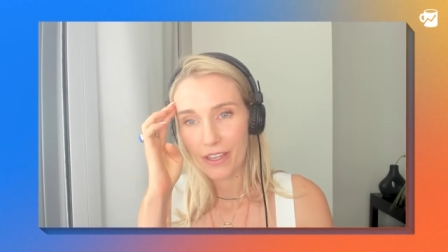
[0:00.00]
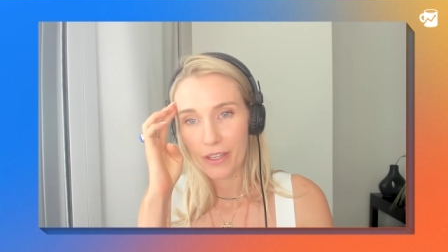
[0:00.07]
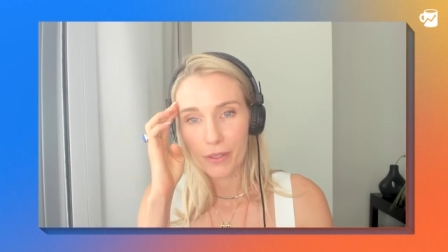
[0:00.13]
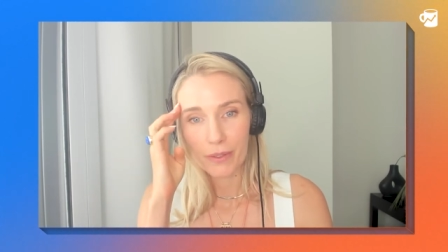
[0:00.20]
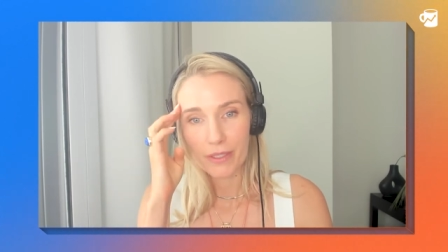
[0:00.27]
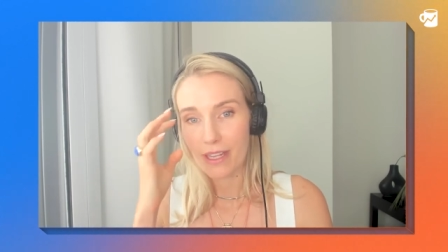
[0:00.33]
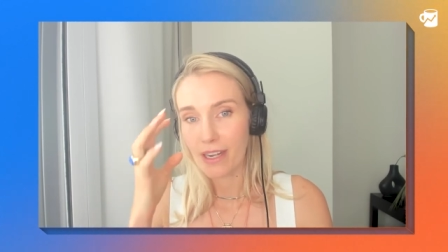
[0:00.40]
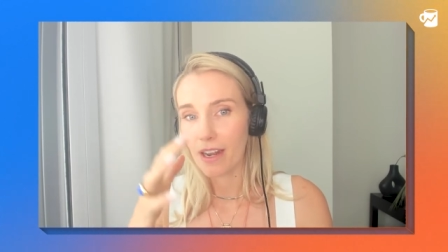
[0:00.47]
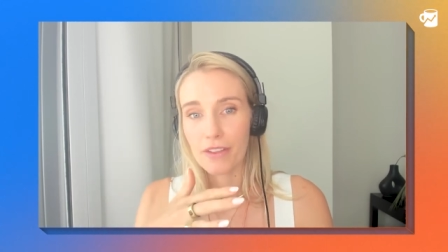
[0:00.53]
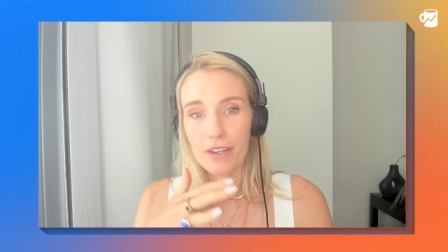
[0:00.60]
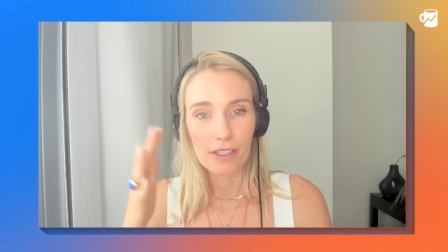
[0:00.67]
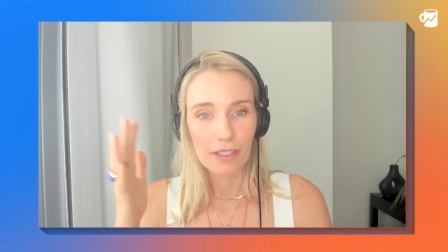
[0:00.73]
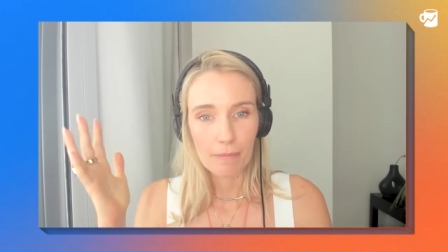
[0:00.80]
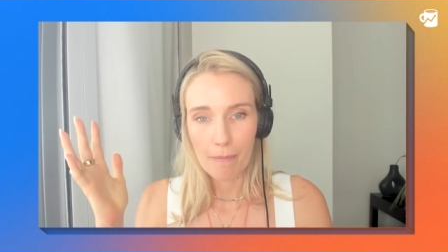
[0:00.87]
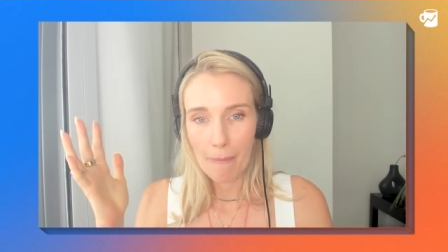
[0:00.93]
who is
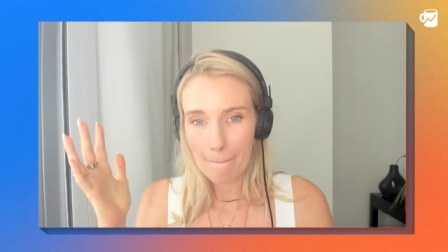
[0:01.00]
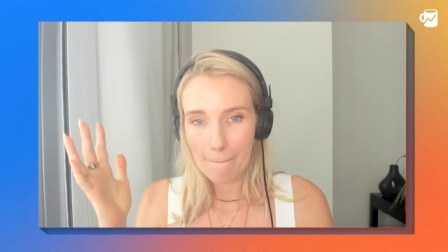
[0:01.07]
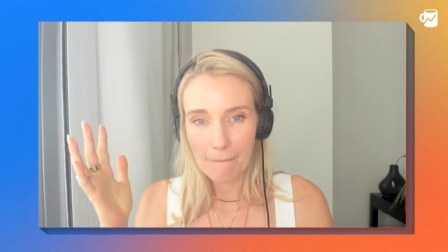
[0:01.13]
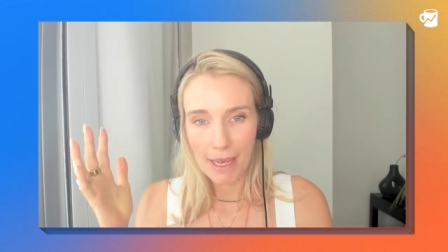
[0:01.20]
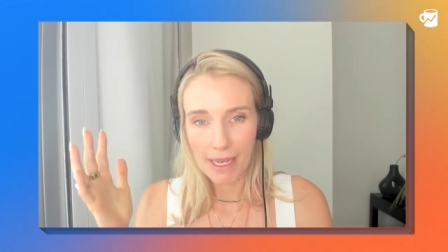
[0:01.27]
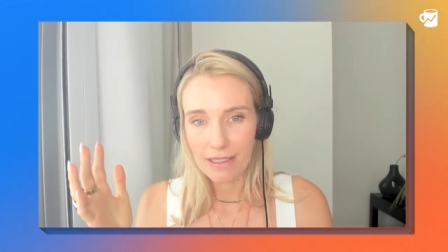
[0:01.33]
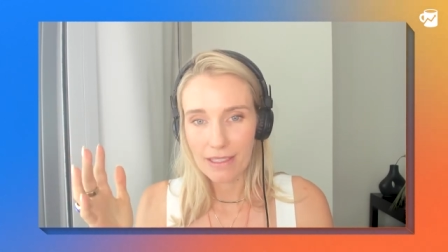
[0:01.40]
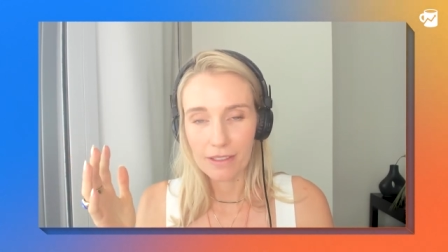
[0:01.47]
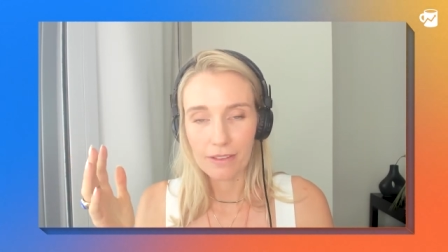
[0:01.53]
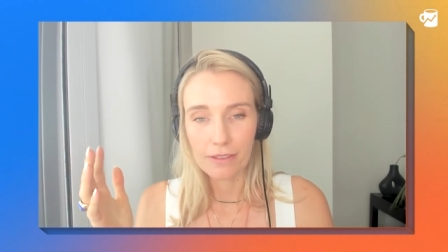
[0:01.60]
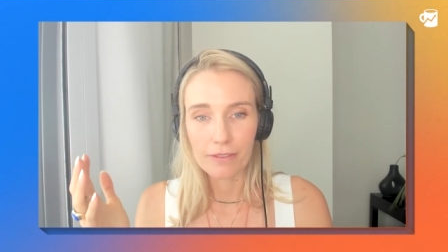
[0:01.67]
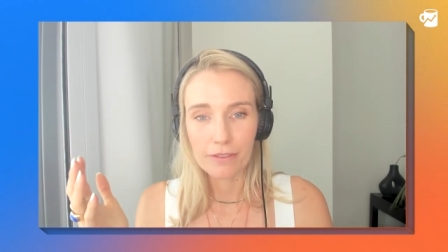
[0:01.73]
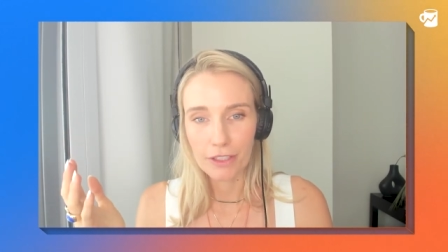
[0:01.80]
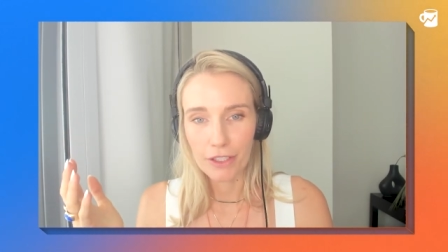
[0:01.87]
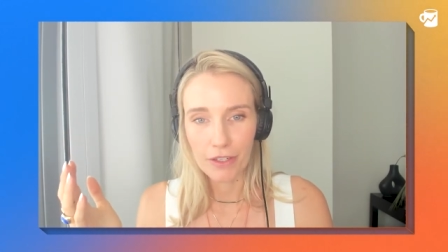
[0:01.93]
another
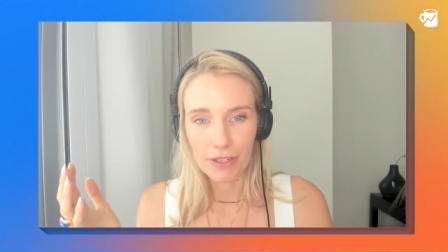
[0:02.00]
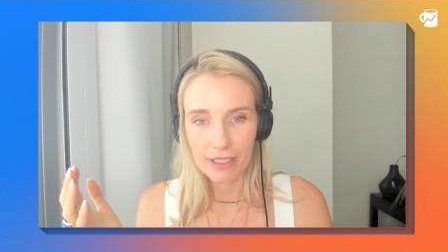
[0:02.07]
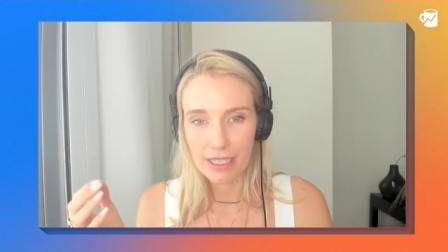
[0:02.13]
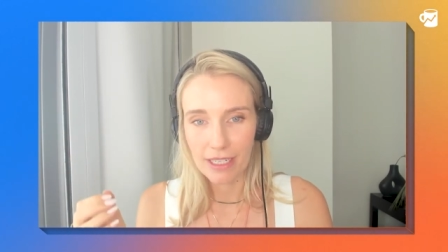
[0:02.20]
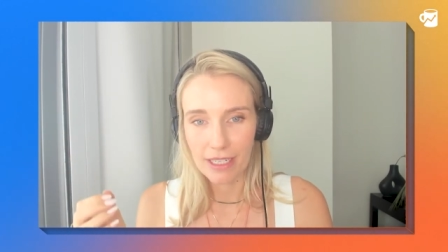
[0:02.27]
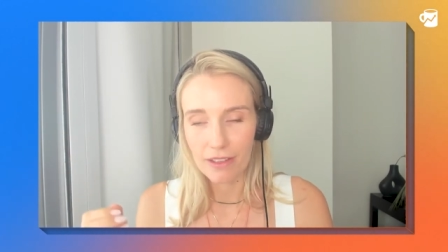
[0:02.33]
massive yeah. New York City